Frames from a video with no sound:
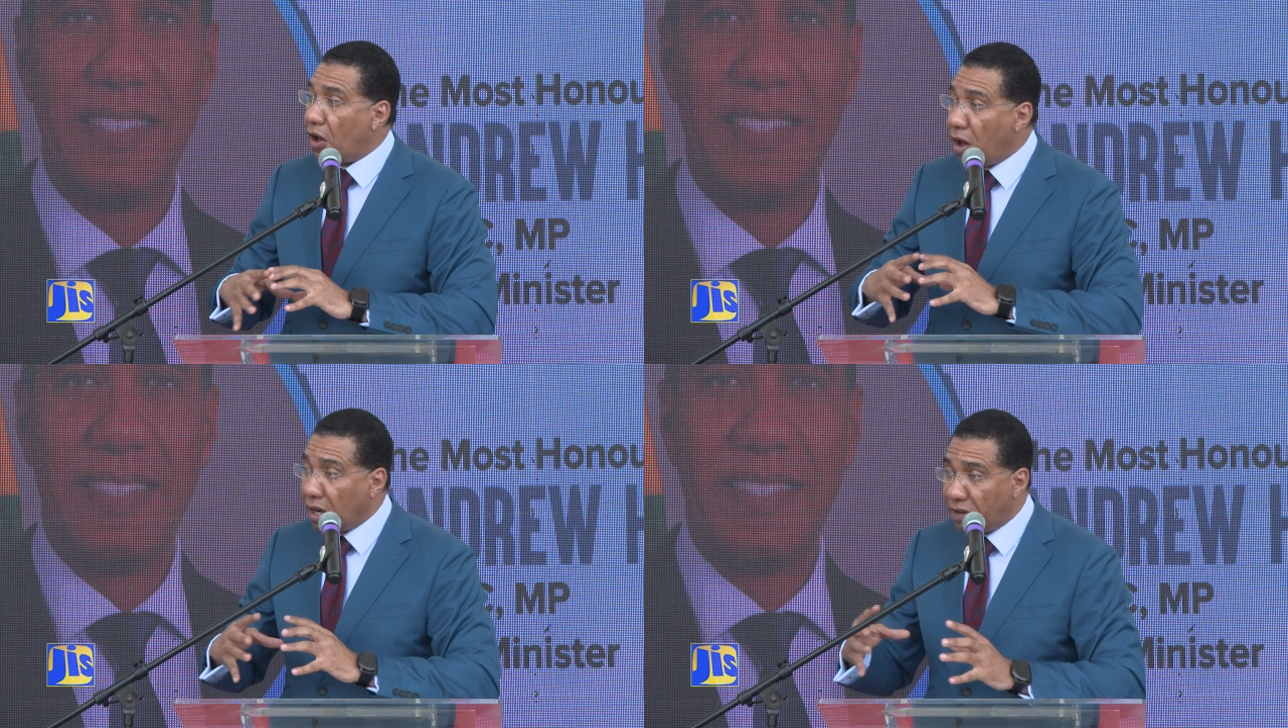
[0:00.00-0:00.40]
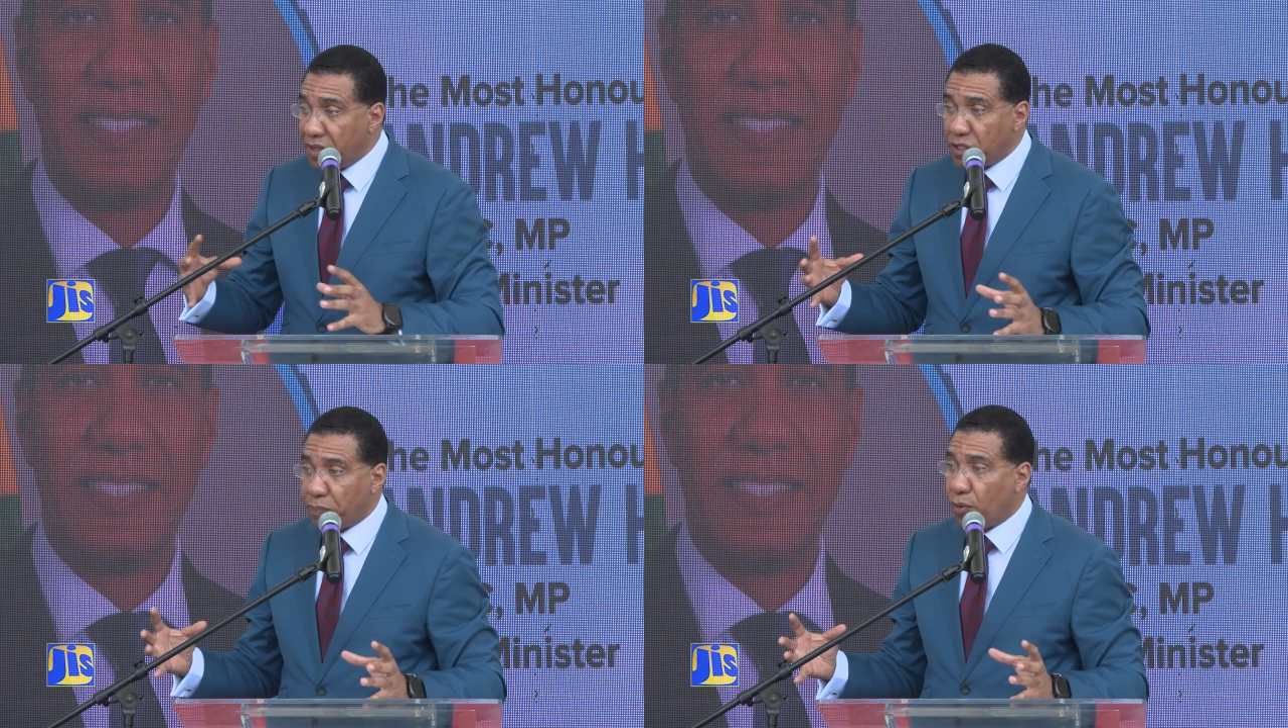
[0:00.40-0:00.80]
All of
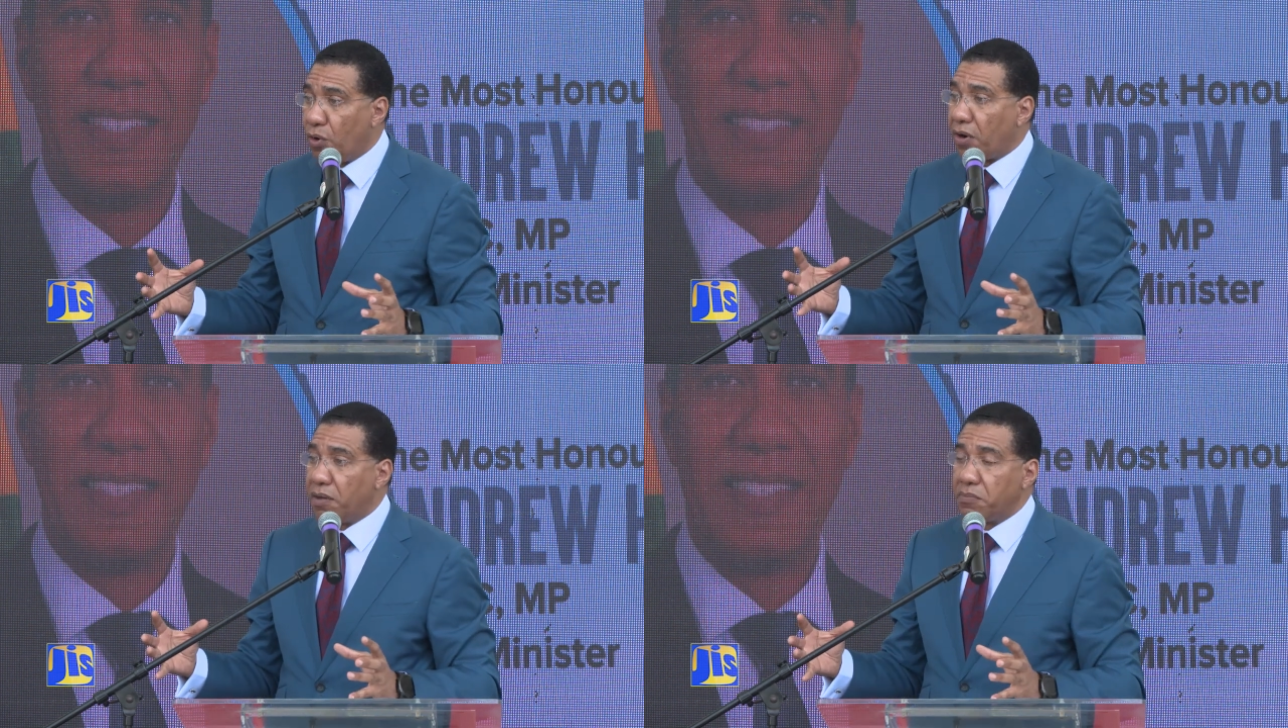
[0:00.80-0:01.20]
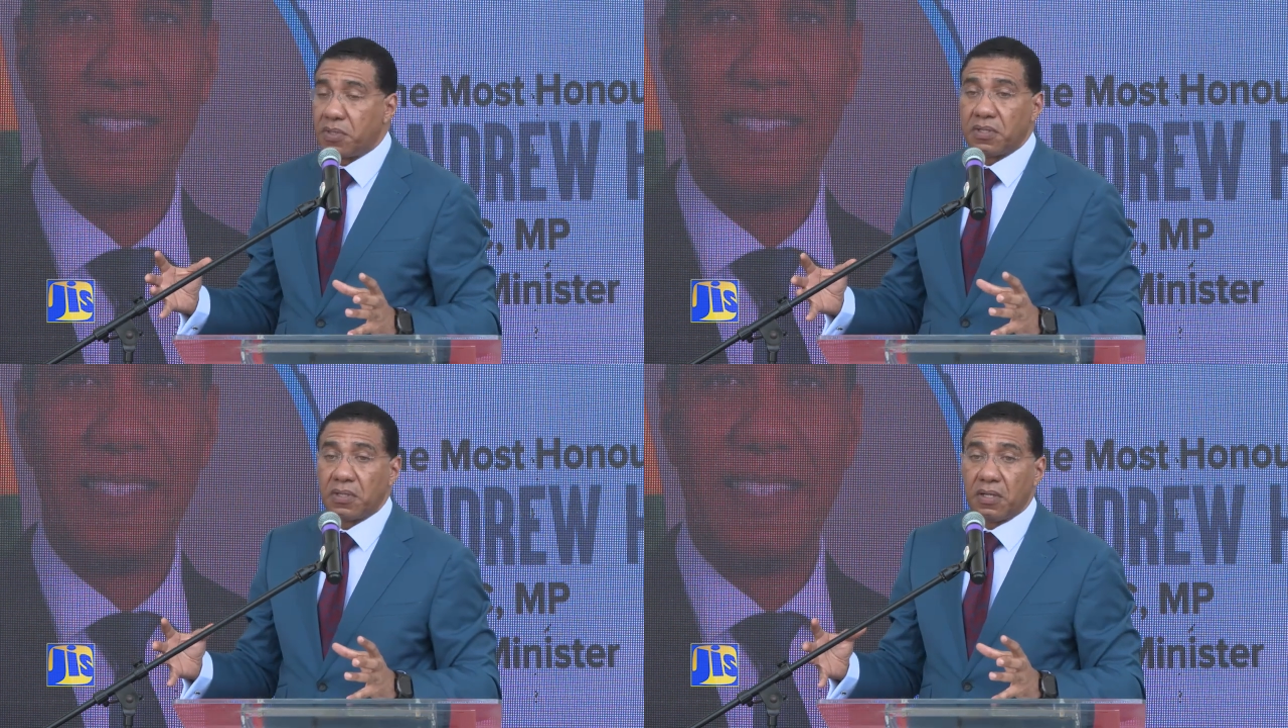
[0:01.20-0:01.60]
these
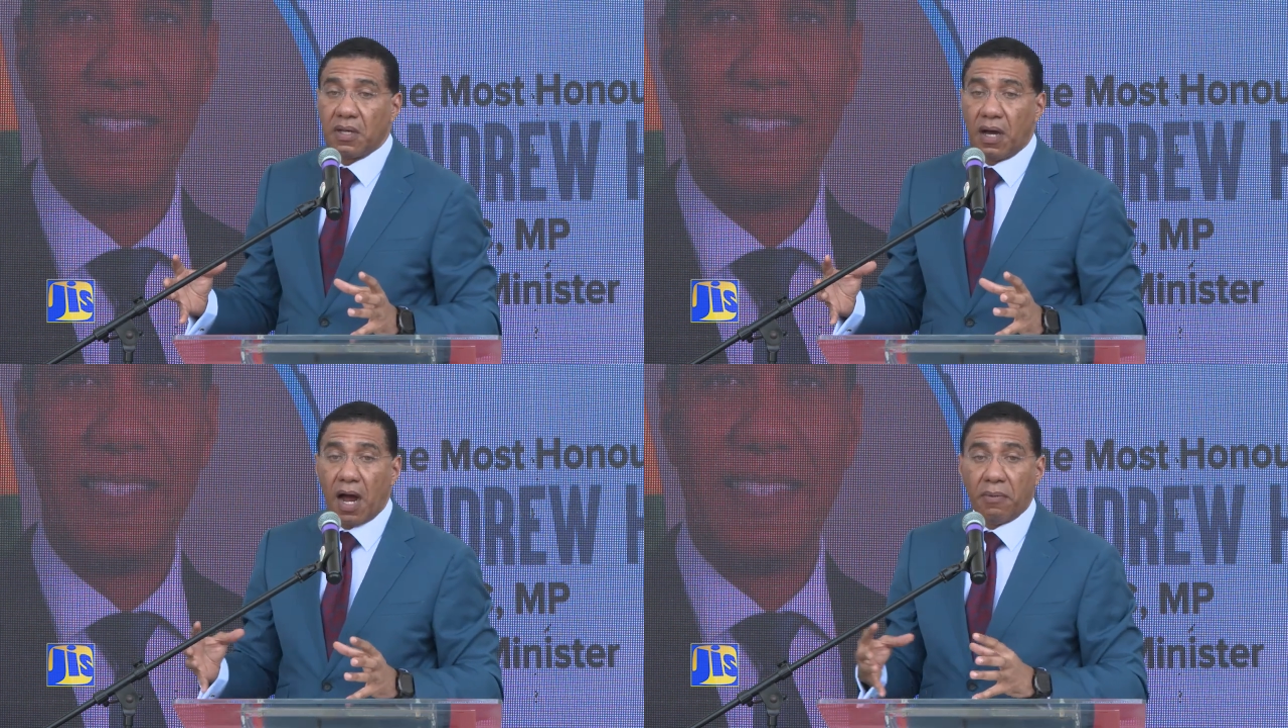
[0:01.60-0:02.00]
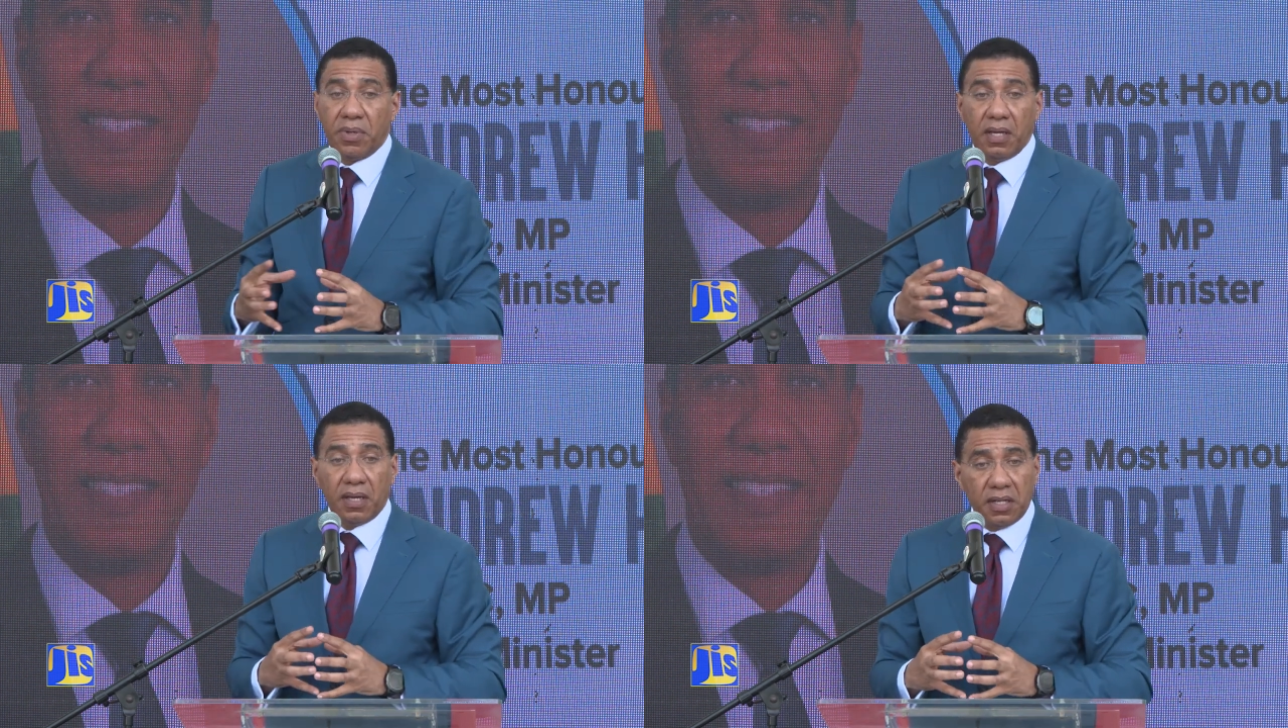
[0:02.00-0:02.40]
programs are
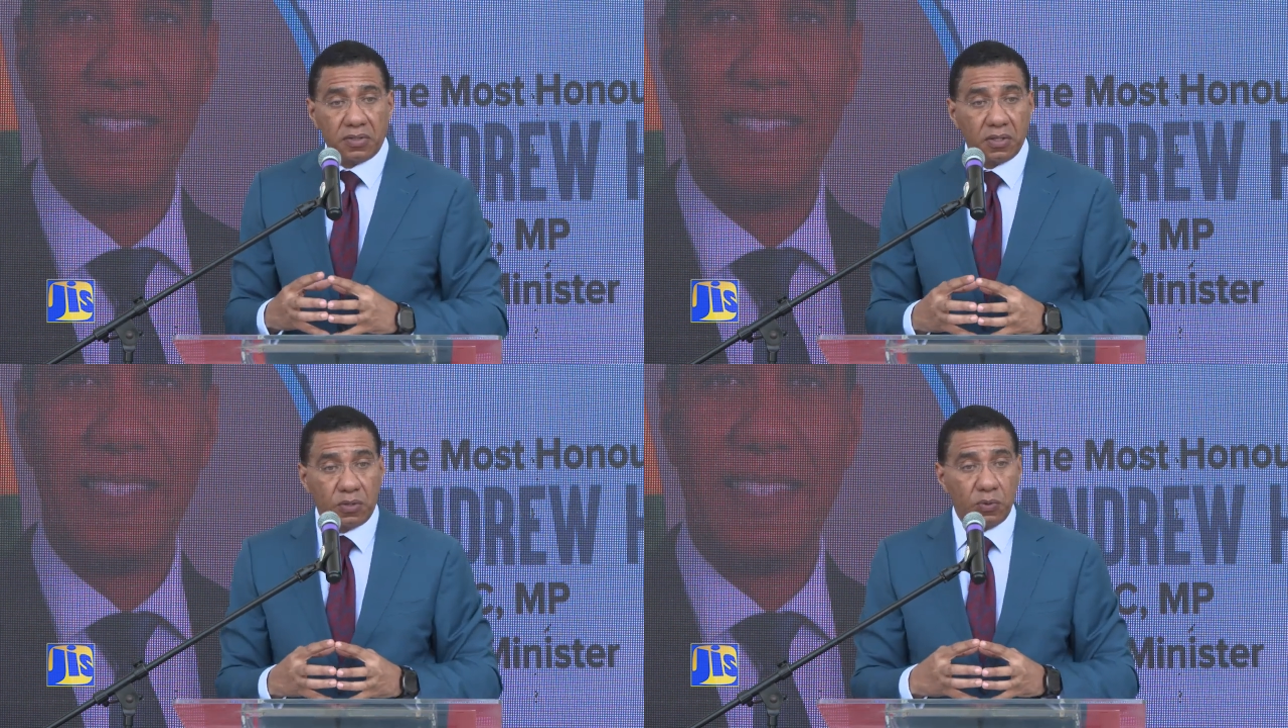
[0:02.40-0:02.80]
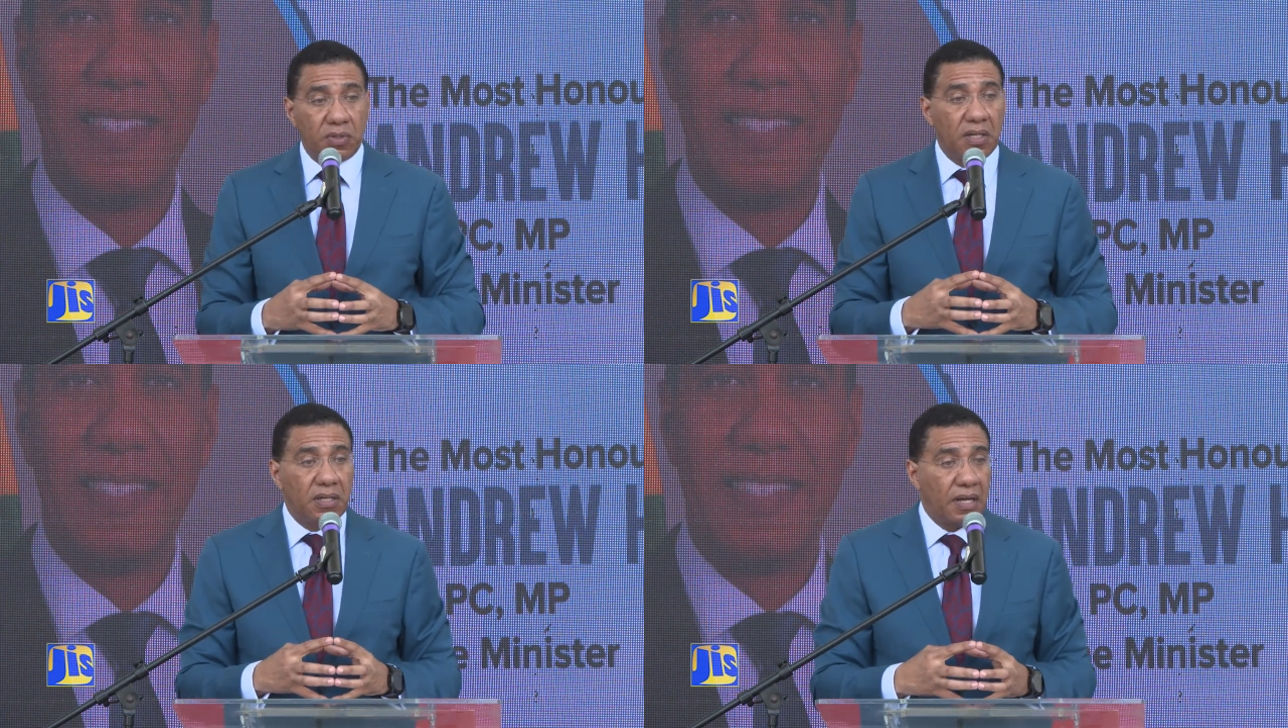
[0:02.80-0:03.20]
being
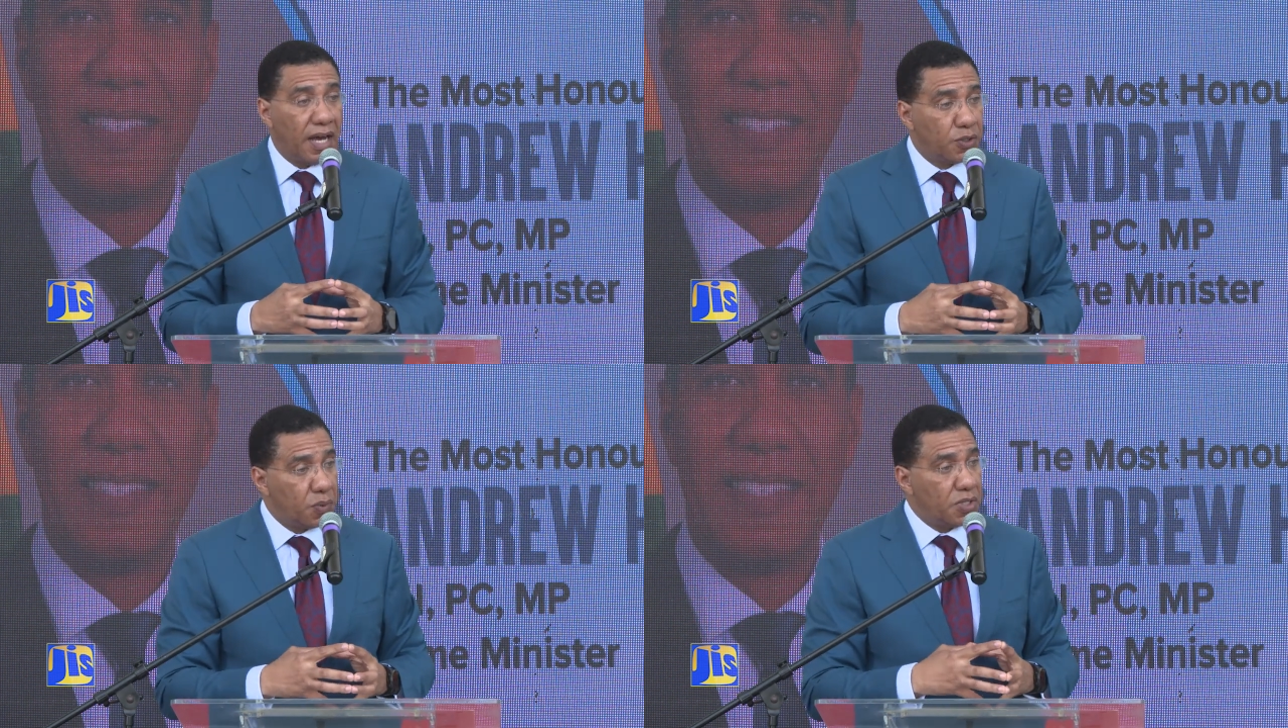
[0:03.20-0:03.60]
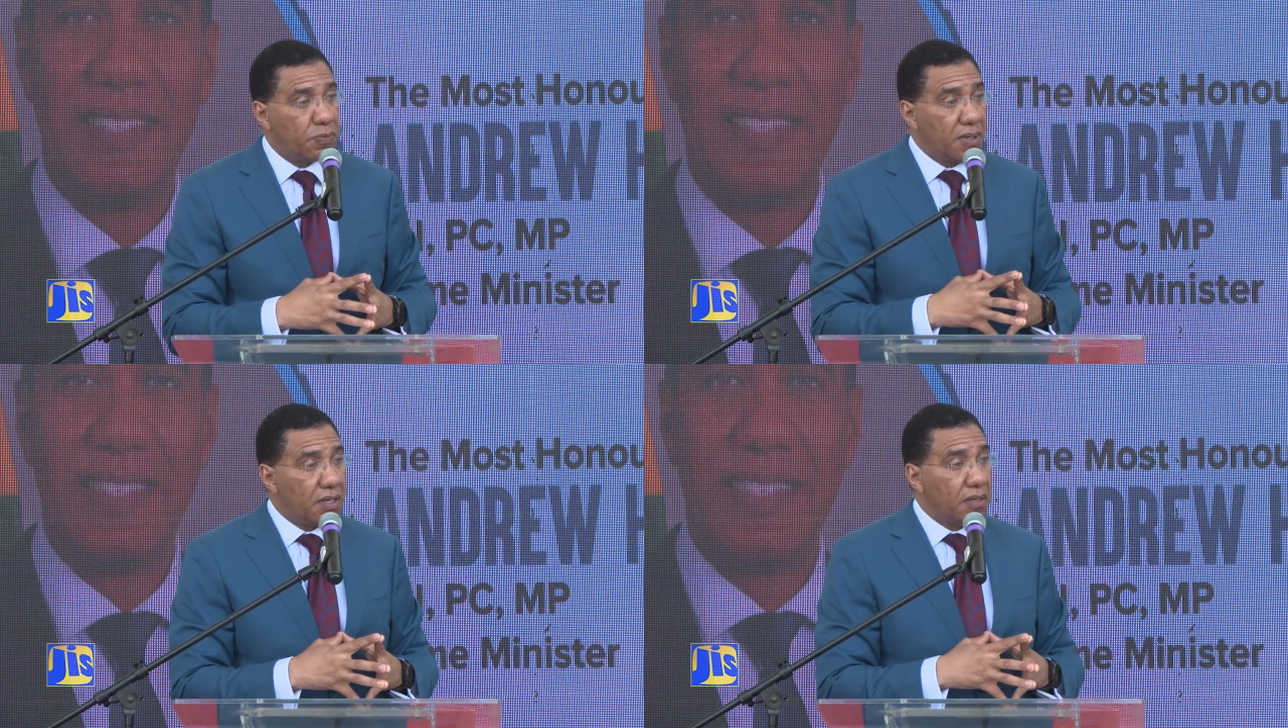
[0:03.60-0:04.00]
instituted as we
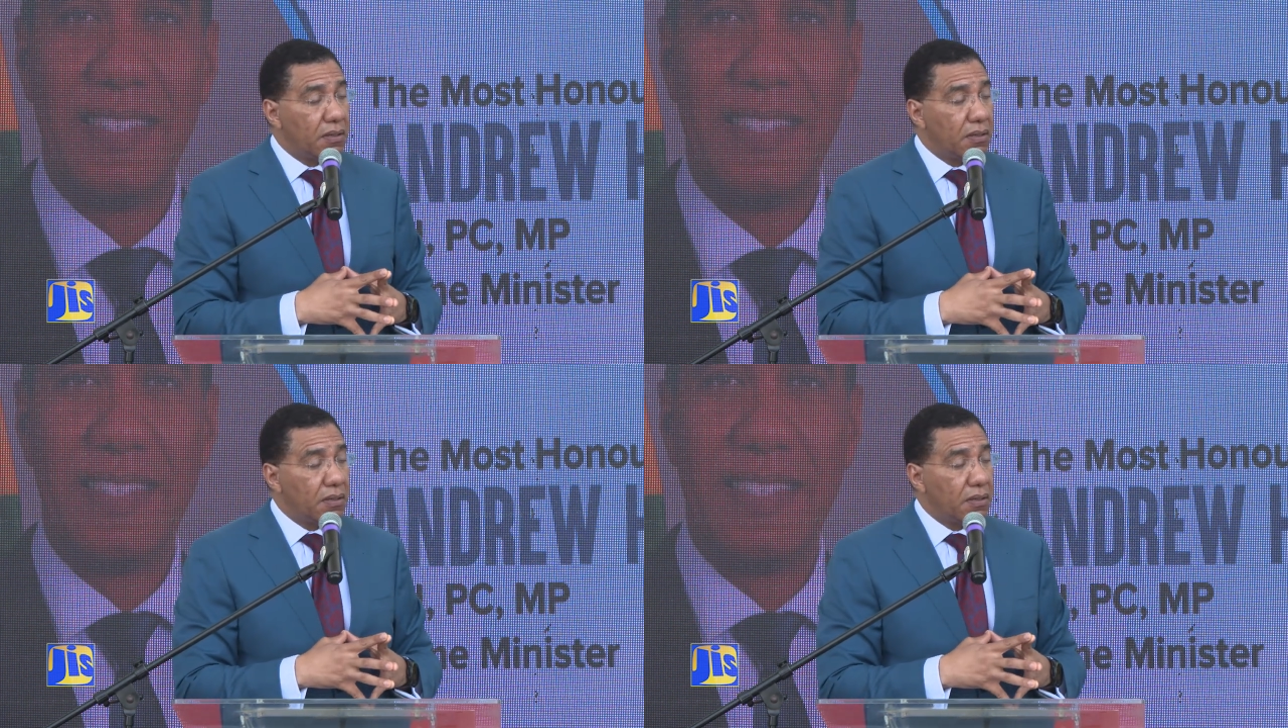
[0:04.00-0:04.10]
speak.